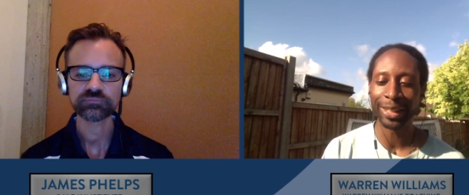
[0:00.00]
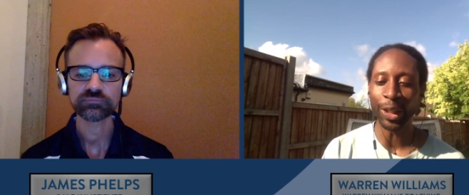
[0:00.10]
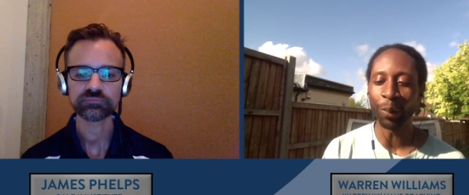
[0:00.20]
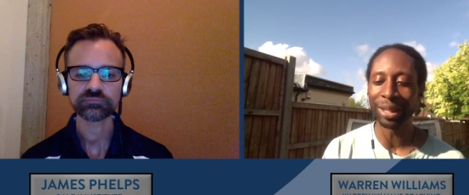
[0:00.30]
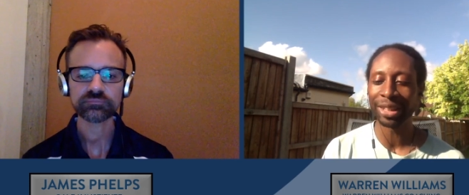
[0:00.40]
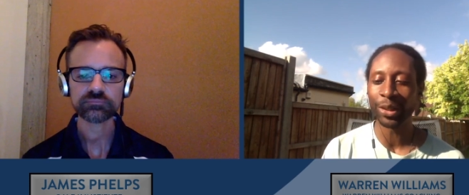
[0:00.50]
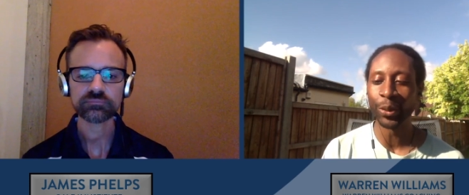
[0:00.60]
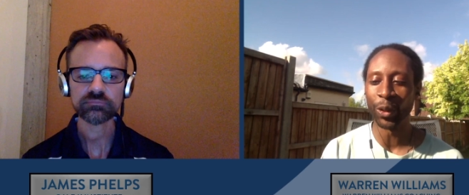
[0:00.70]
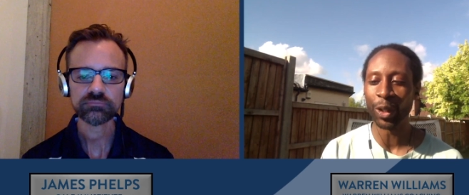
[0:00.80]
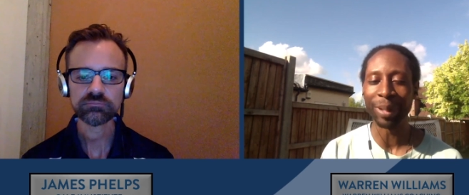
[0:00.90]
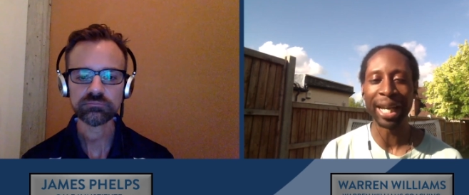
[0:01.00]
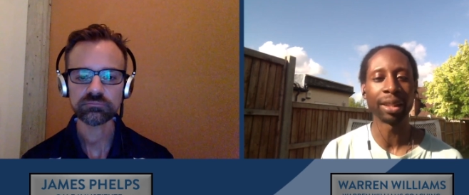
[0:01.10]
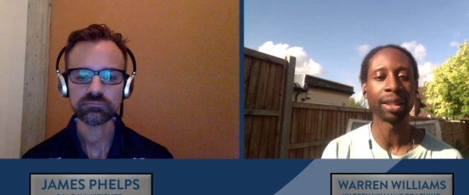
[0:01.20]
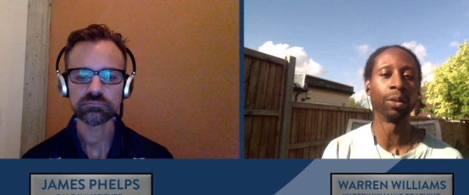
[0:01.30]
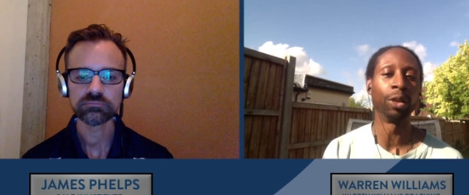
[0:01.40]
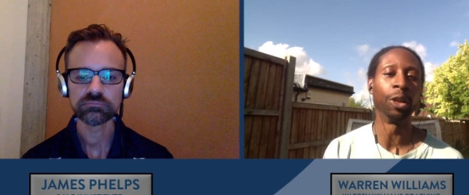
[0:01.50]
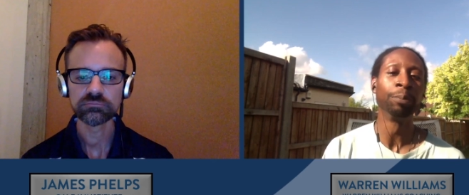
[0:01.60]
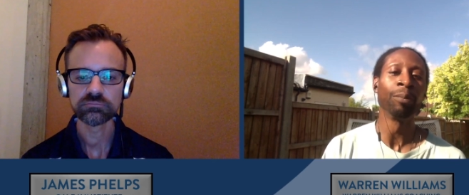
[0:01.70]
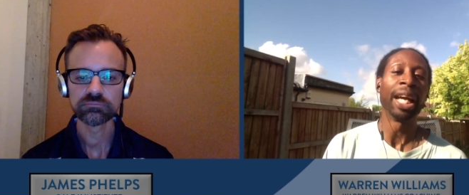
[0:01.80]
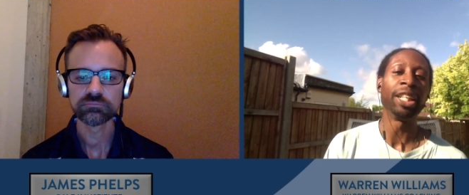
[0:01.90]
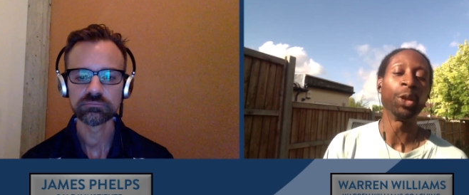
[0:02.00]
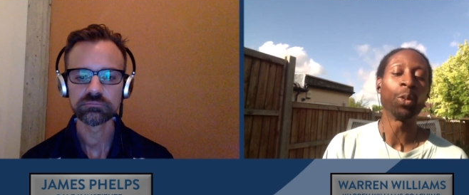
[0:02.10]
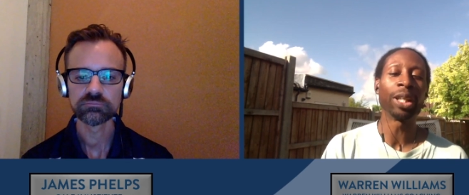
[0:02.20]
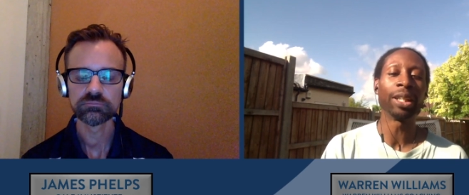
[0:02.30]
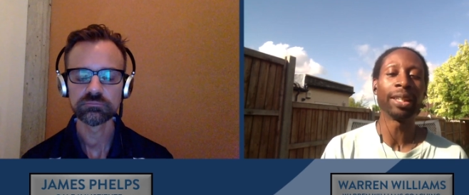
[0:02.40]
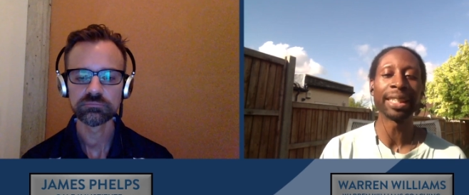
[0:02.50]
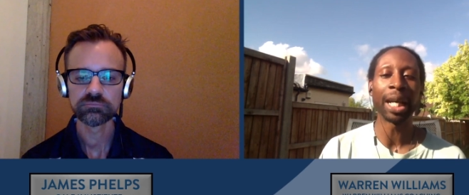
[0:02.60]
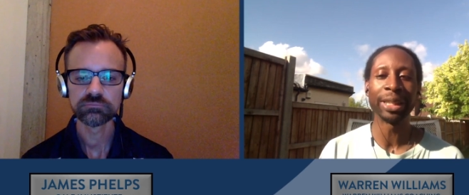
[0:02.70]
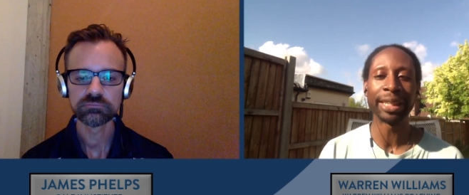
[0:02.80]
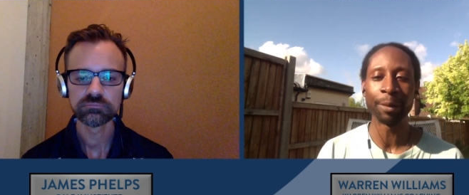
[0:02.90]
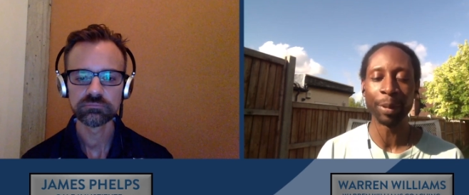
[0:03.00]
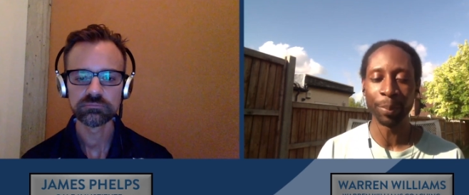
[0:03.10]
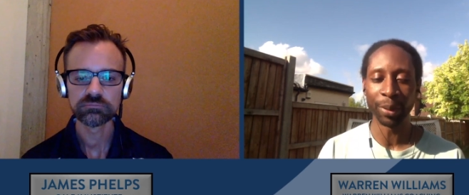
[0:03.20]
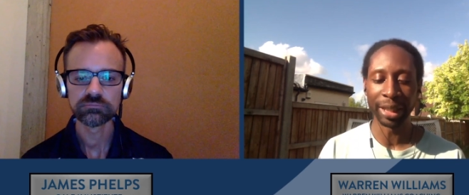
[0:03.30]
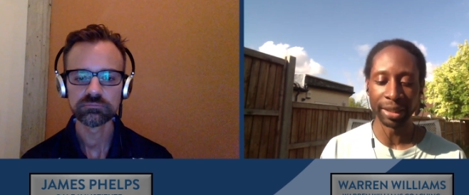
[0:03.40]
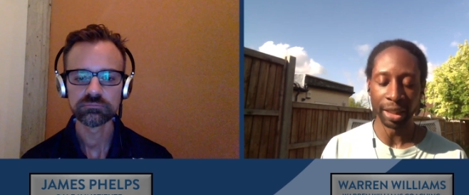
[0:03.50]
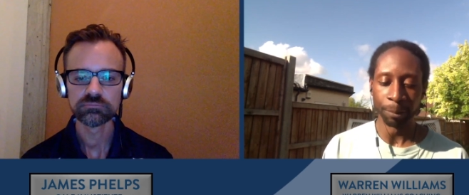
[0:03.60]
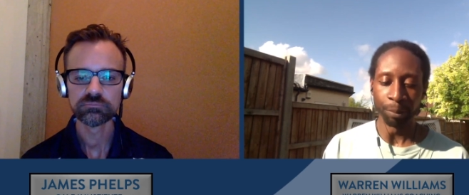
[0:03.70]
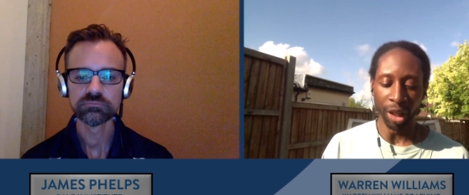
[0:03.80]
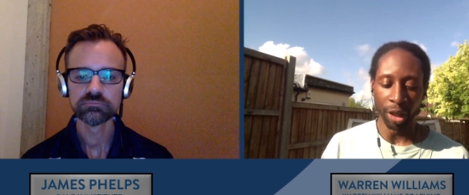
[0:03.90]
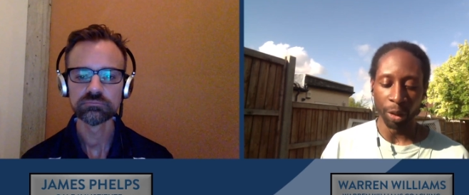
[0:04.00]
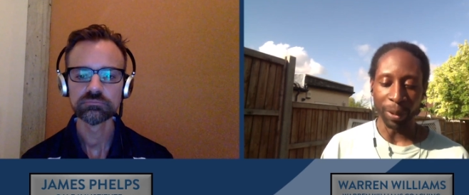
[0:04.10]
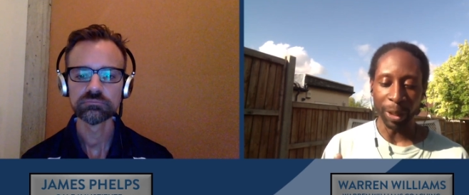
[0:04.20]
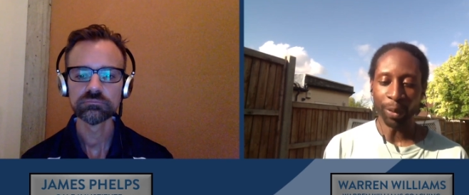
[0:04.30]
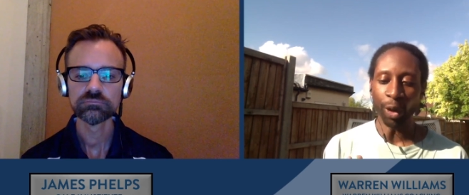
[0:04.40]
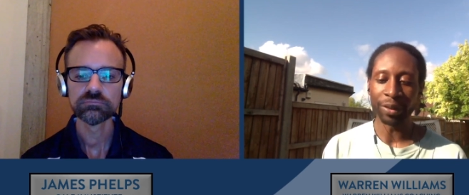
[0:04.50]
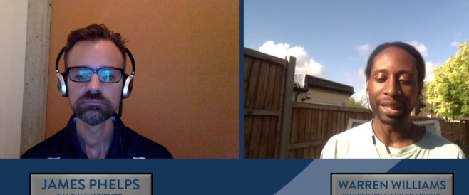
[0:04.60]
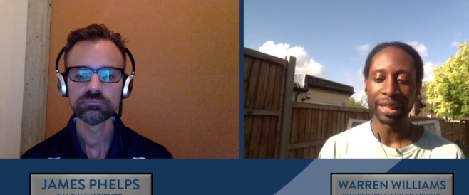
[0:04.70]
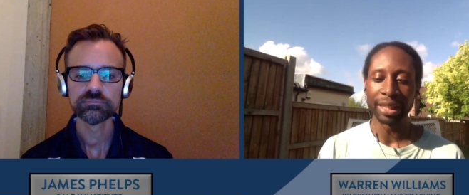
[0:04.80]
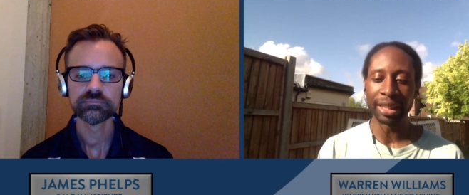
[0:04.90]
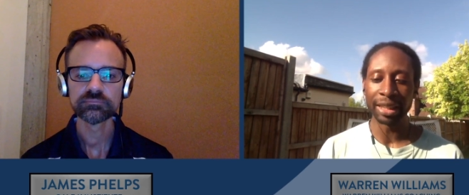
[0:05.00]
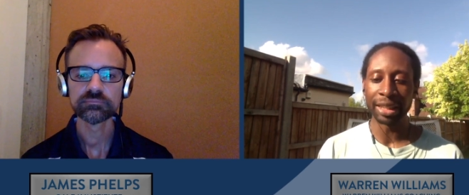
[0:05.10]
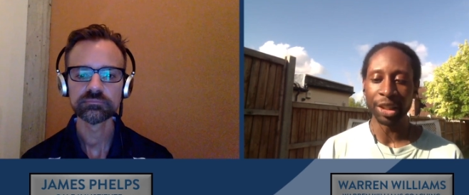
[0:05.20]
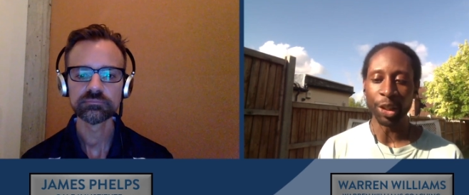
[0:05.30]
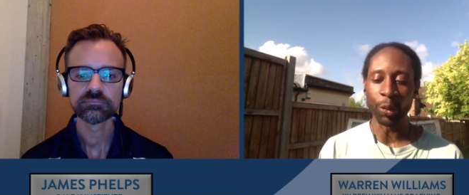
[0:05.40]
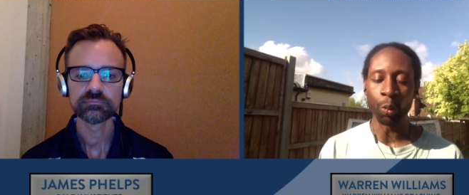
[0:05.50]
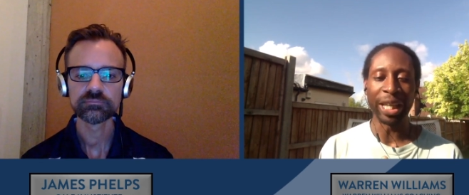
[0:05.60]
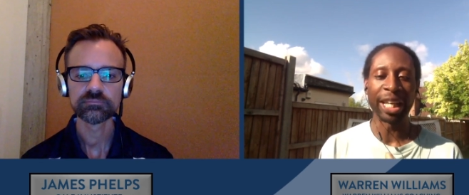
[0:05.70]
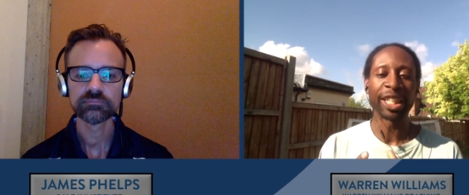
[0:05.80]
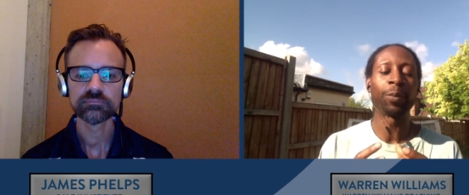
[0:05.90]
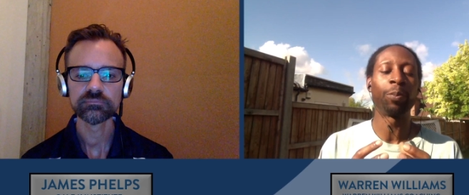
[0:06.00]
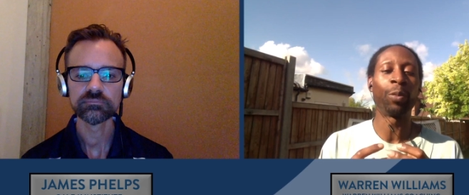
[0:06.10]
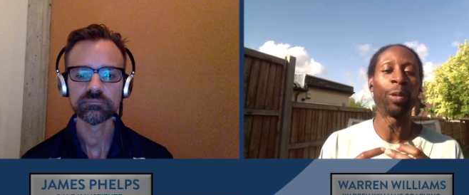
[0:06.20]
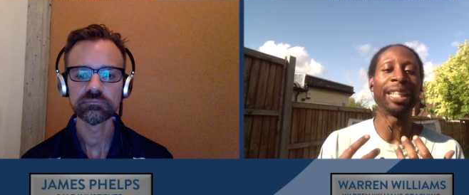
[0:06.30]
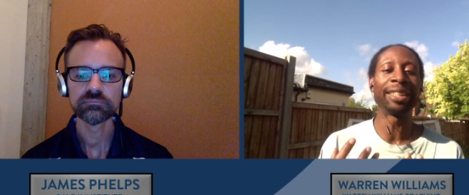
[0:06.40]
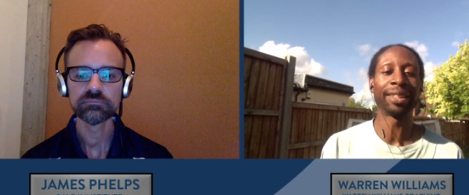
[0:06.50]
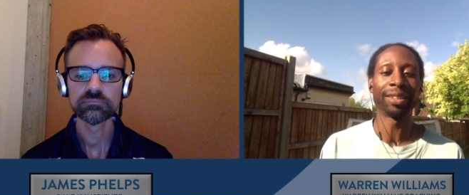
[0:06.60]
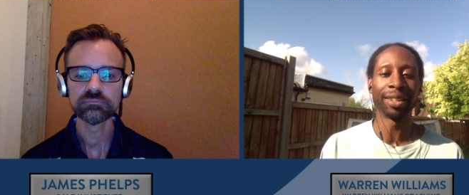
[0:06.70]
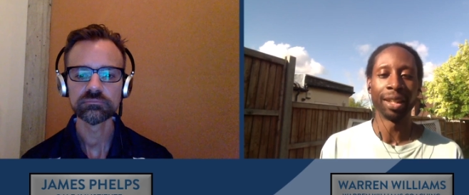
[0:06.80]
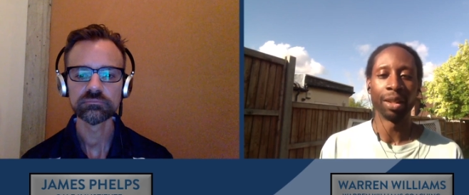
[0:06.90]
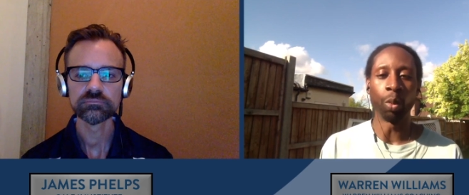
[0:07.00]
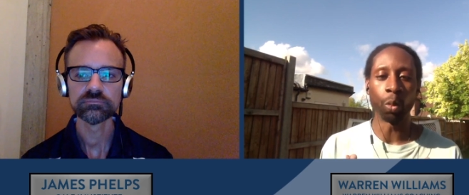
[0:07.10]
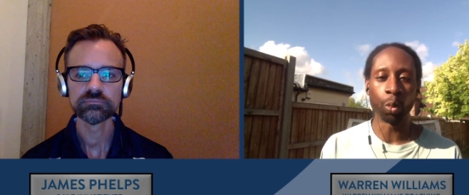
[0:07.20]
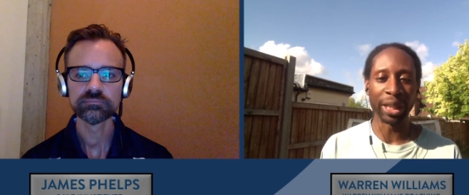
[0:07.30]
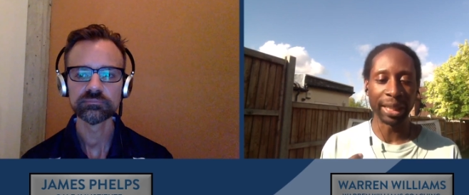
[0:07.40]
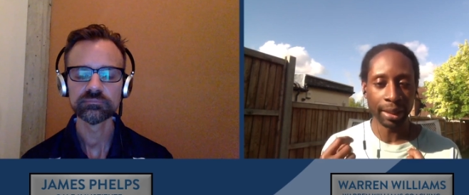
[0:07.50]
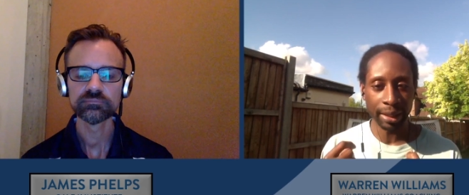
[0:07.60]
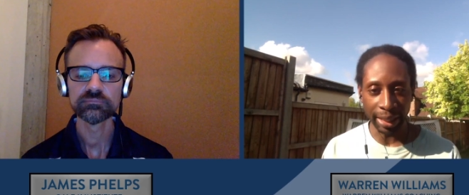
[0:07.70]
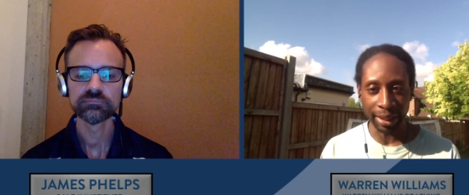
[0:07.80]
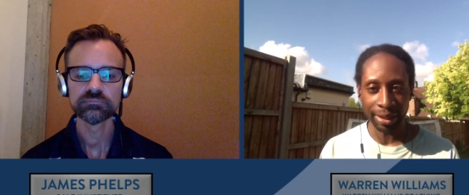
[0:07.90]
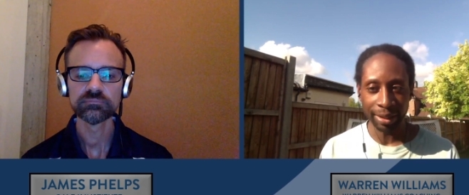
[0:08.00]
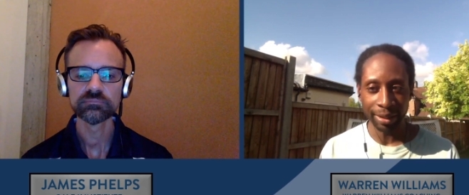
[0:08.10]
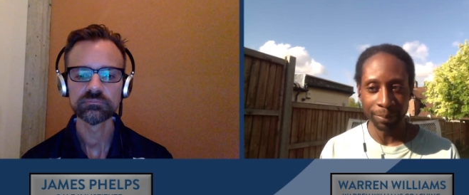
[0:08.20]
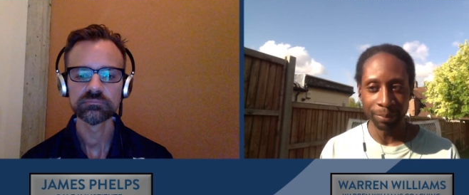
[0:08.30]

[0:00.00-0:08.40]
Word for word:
Speaker 1: there's so much talk about thought, and you know, one of the things I always say to people is, people often, you know, we express what we think